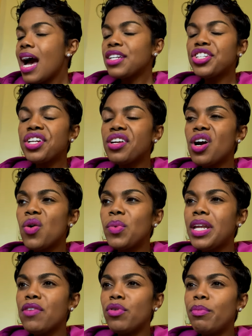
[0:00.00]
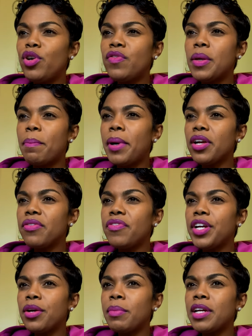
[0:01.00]
I should have known when they removed the
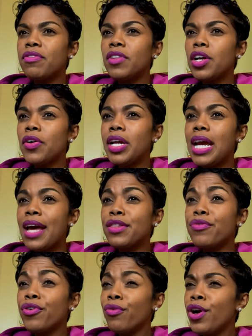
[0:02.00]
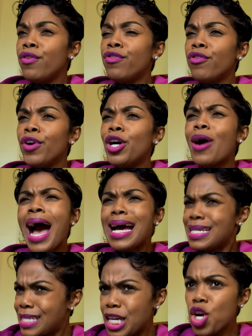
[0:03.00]
Butterfinger McFlurry and the For Real High C